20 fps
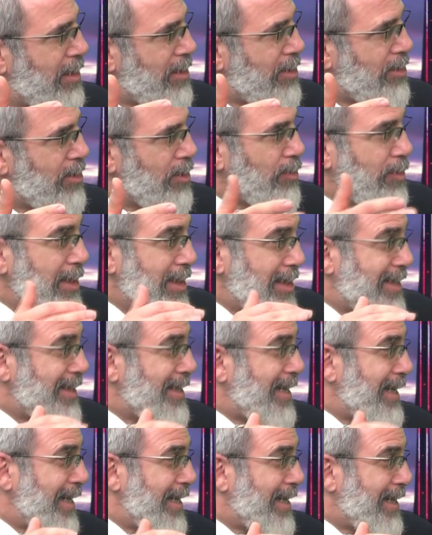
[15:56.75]
So we
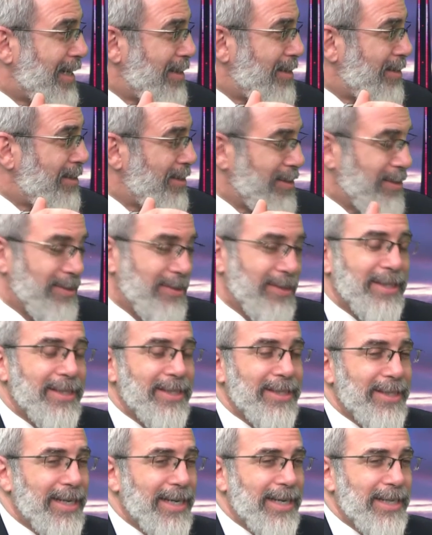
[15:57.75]
decided
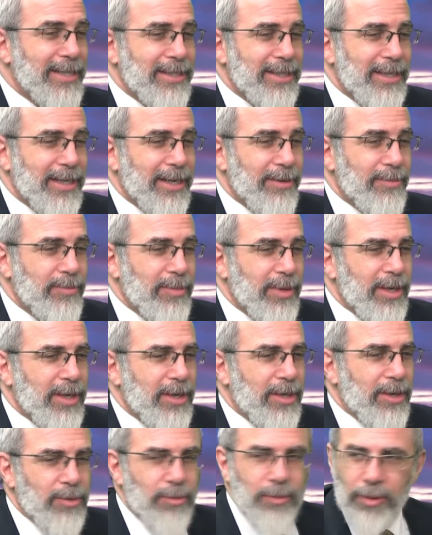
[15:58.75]
that
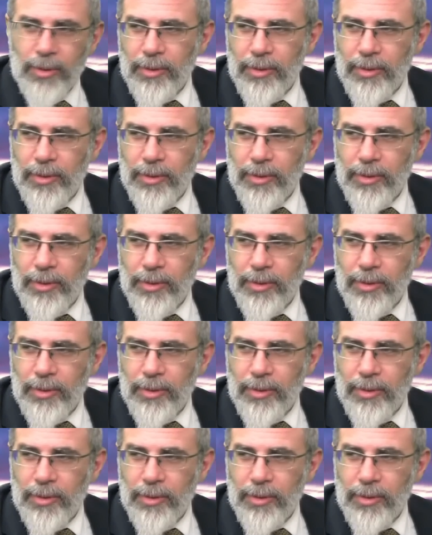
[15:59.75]
we